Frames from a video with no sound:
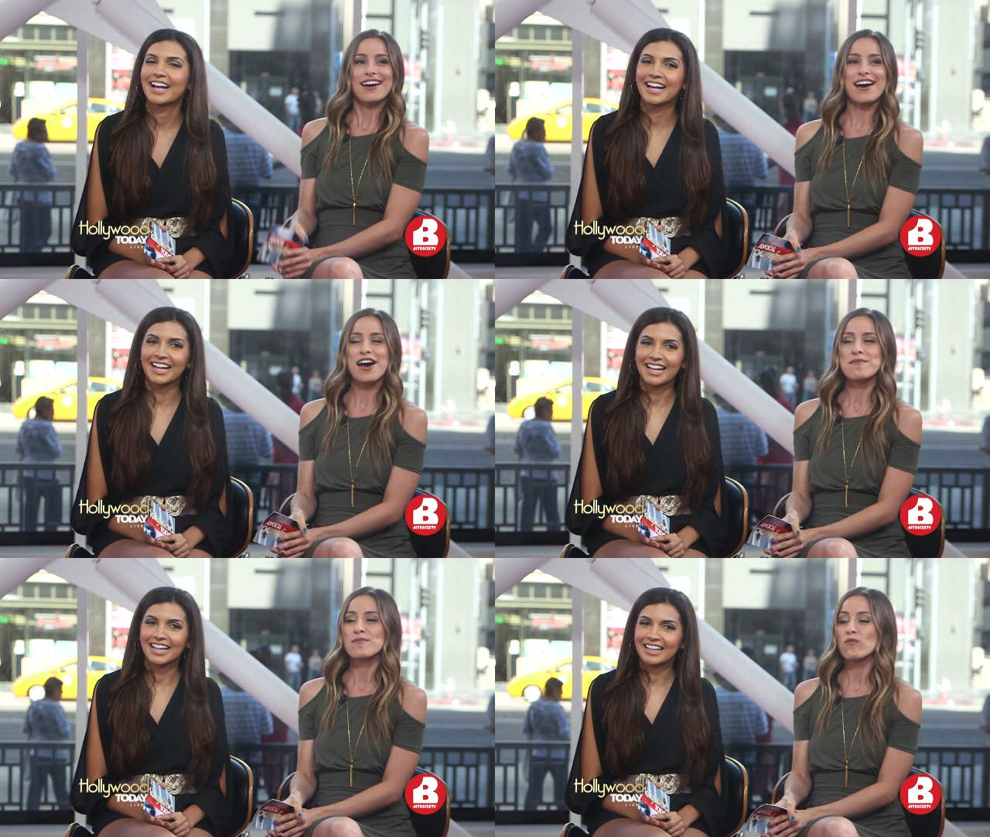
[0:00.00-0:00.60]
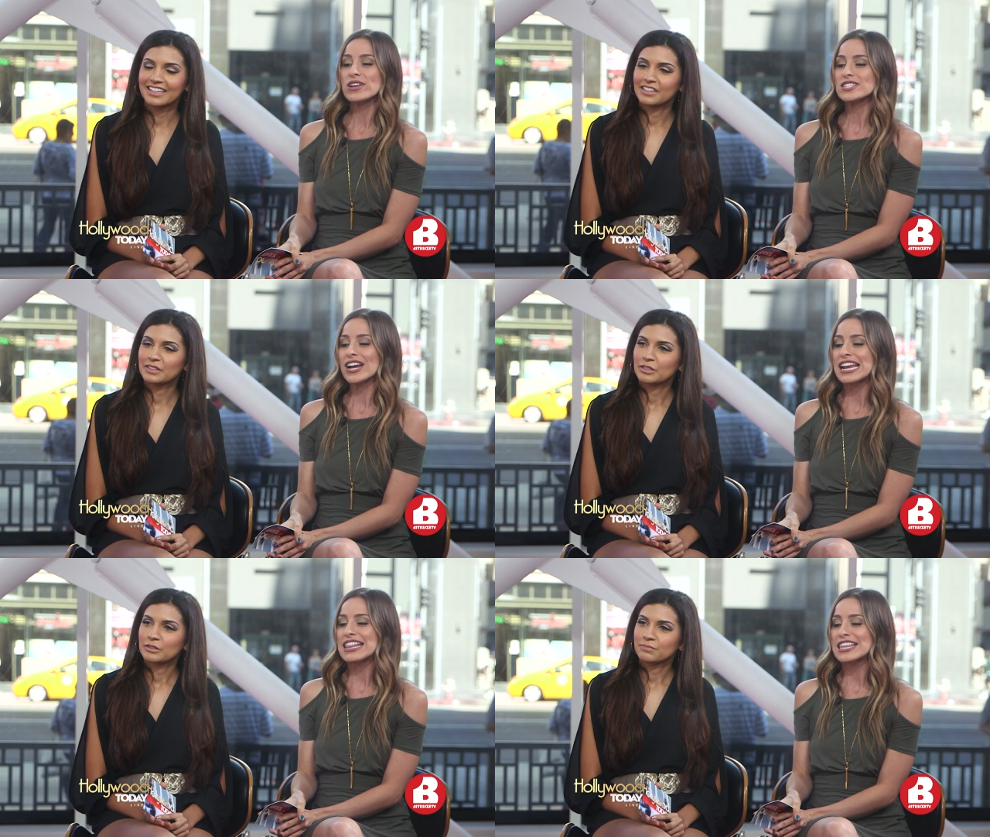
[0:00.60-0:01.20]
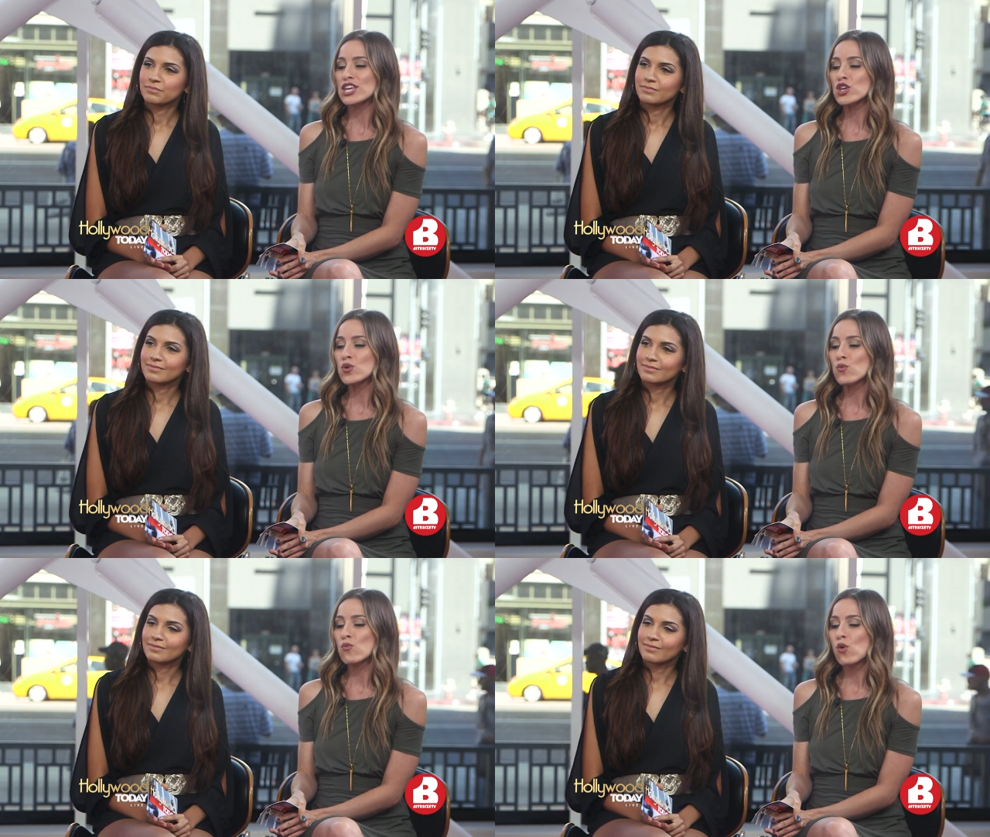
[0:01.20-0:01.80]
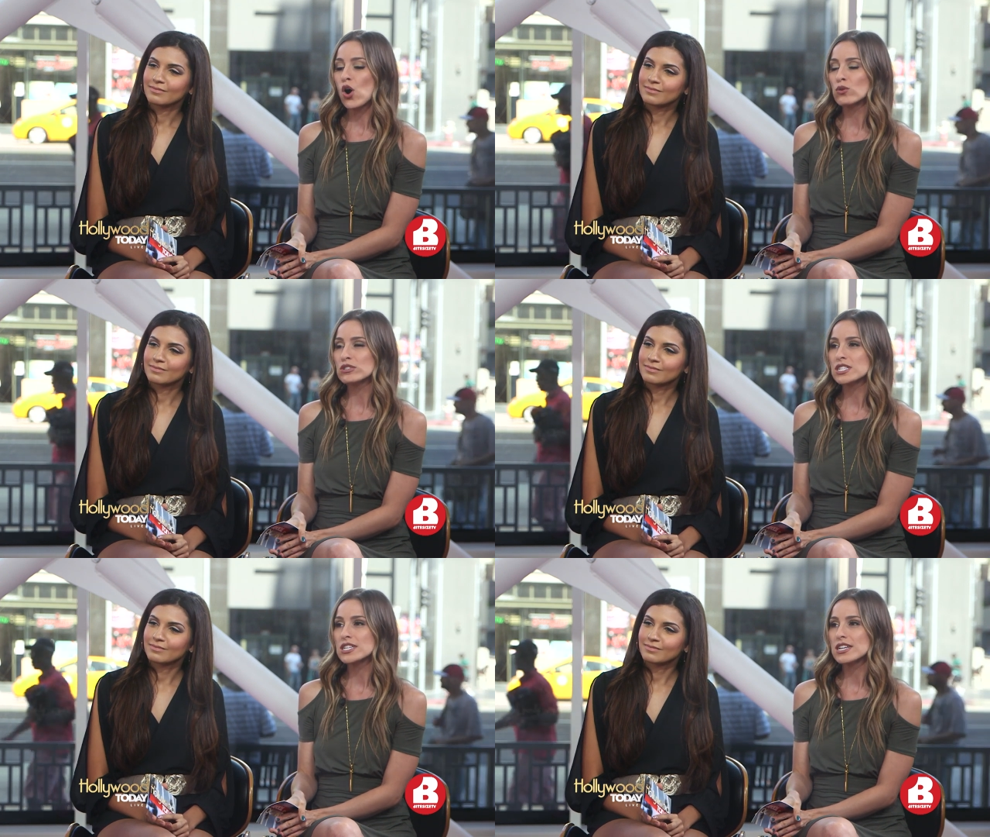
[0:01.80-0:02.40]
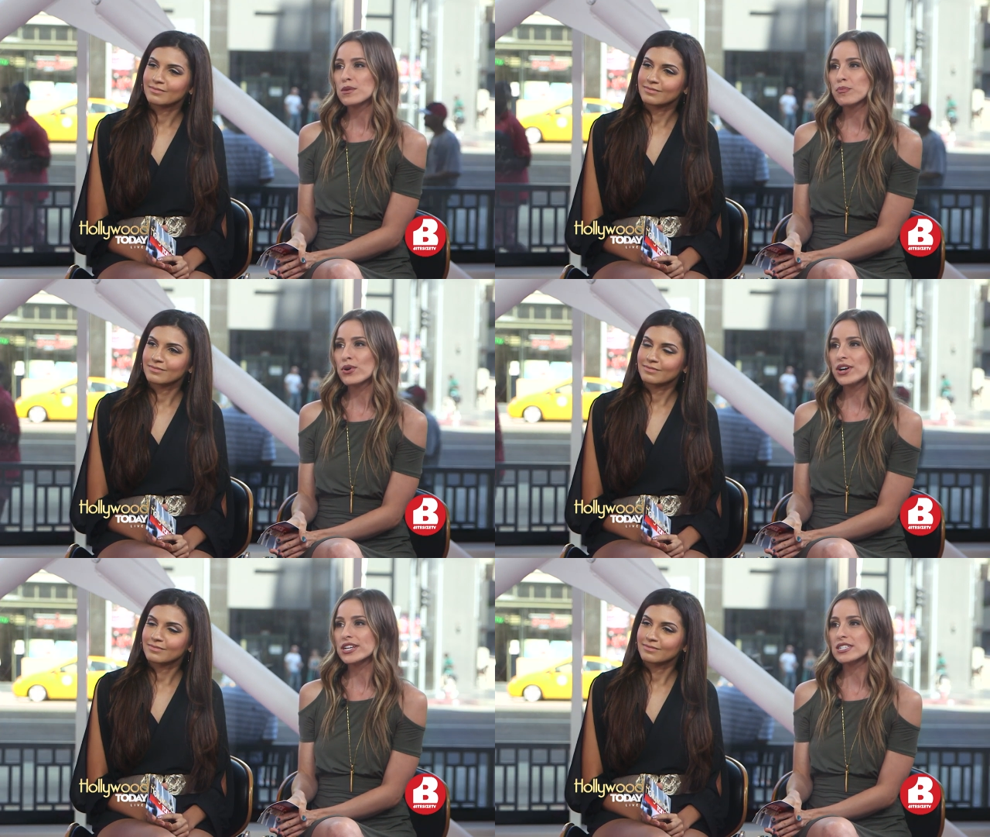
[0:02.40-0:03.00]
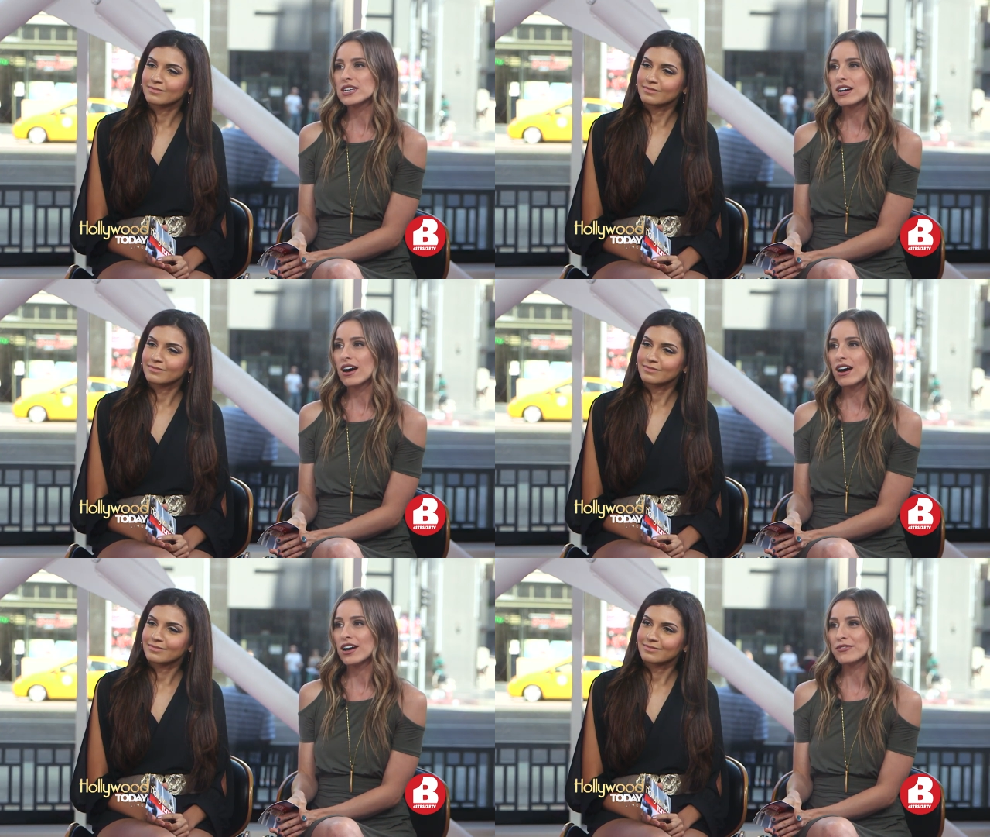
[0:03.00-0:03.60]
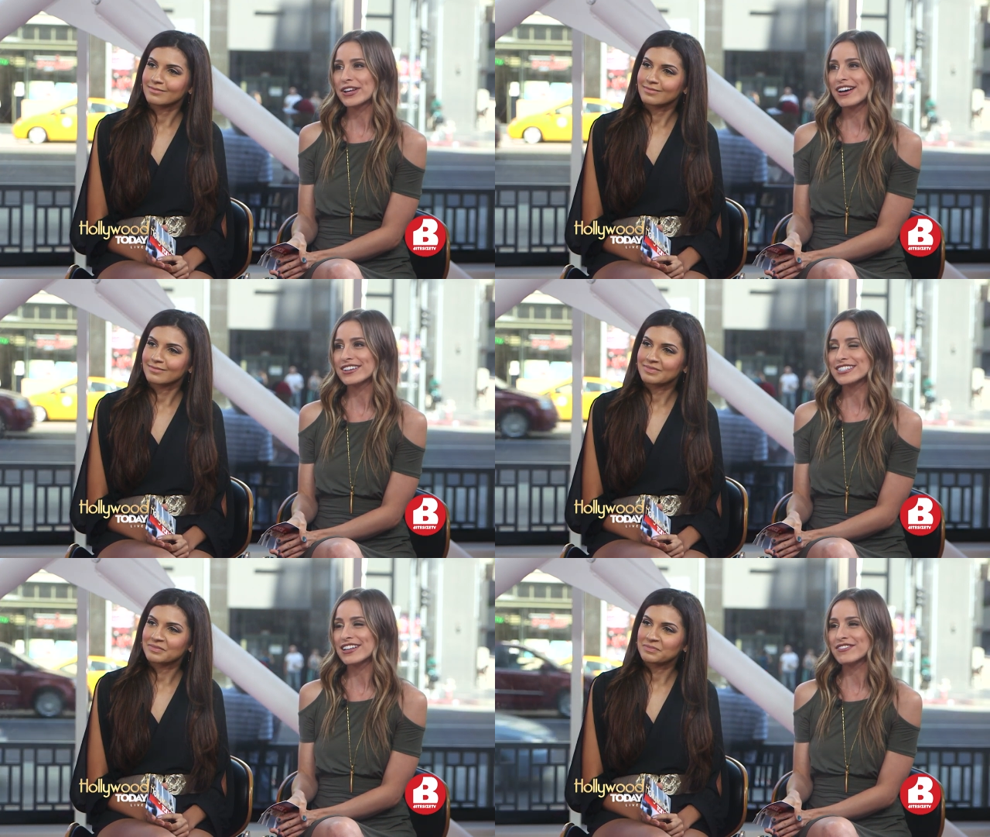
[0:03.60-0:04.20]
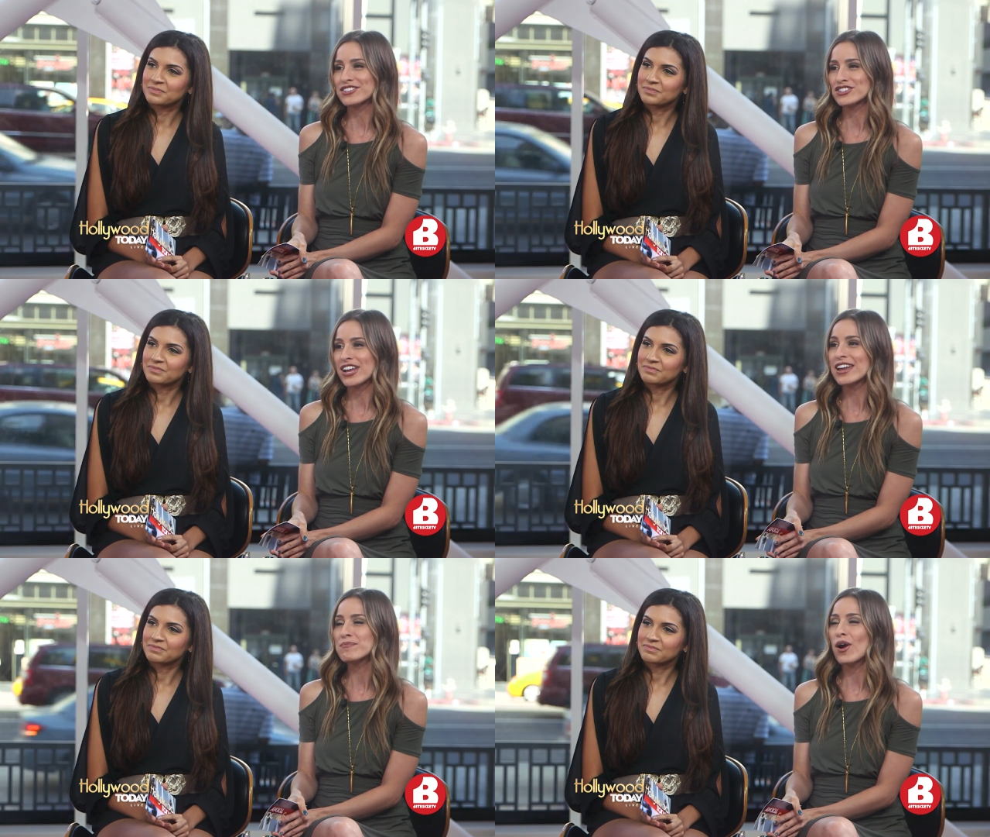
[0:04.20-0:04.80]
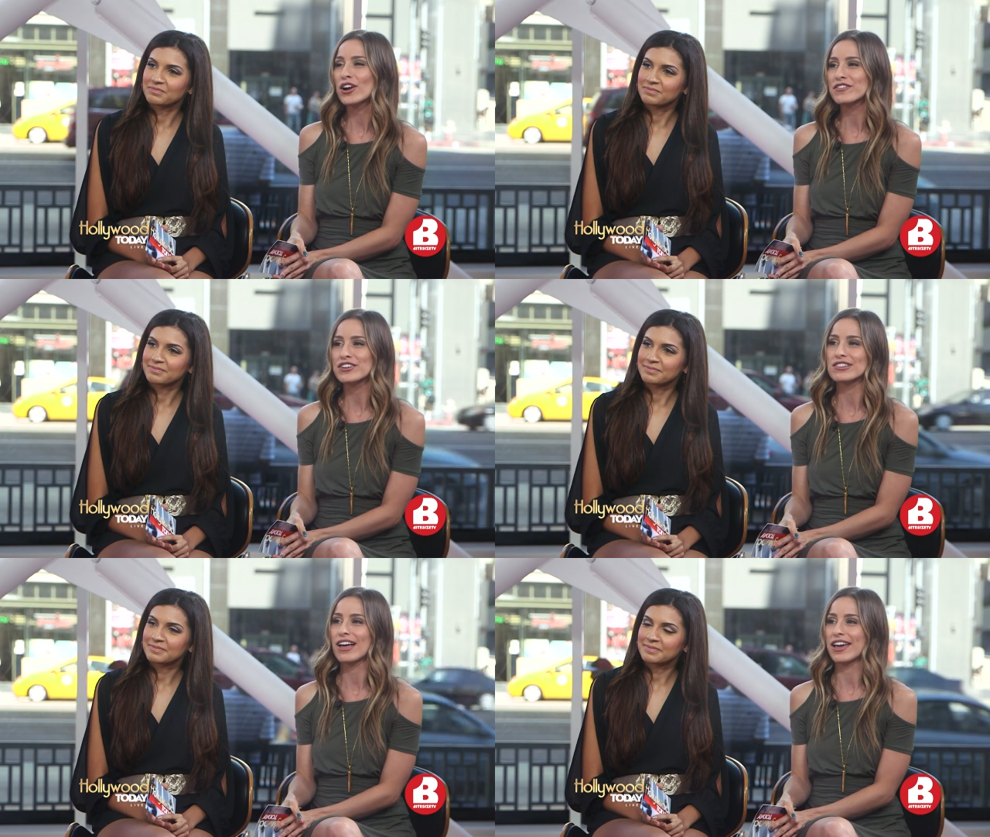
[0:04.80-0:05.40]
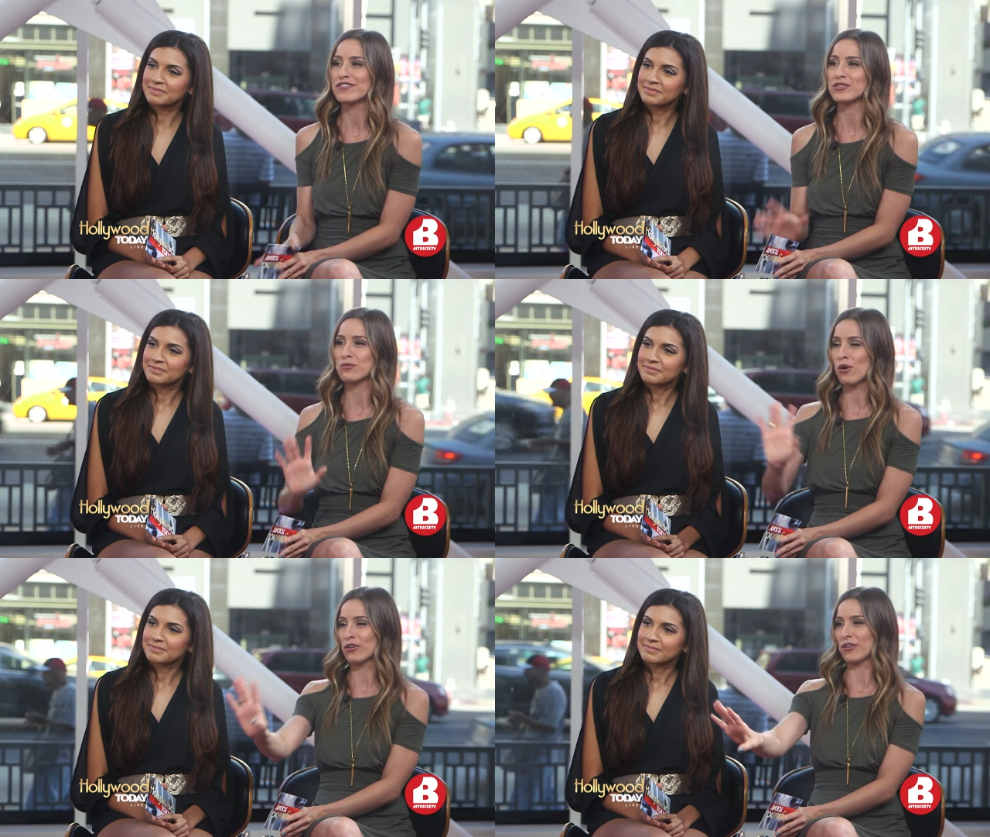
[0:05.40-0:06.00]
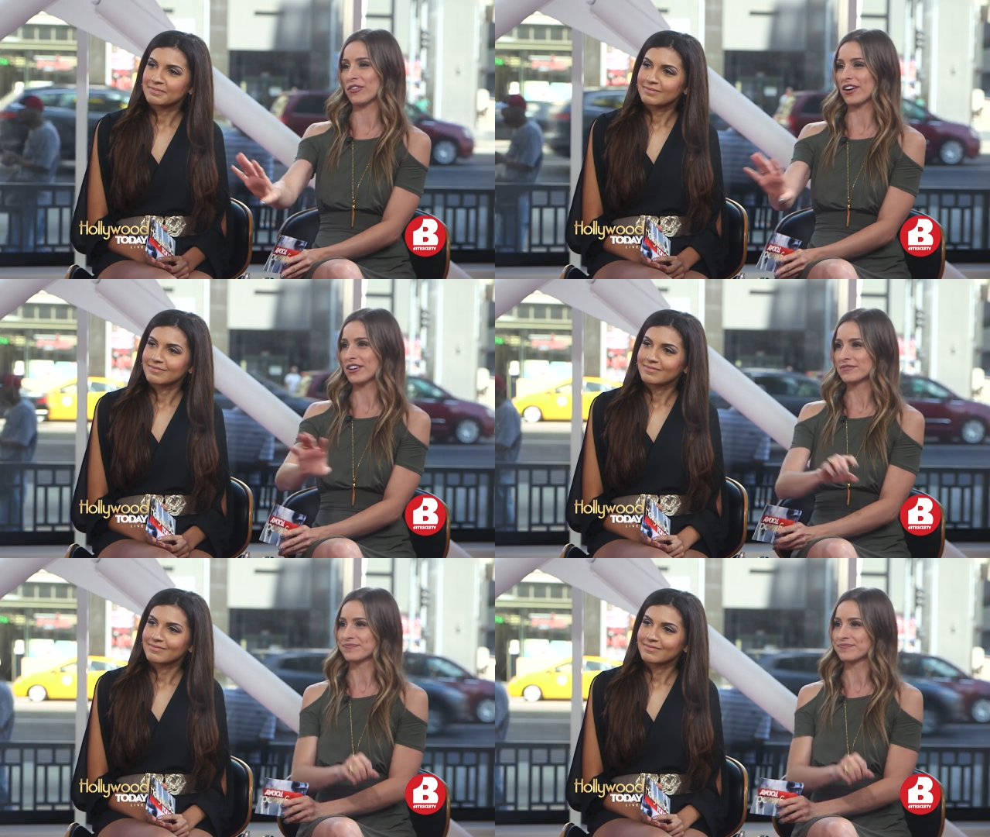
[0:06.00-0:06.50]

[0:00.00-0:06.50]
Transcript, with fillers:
Speaker 1: um, is there anything you won't put on reality television? Any part of your life you won't go there?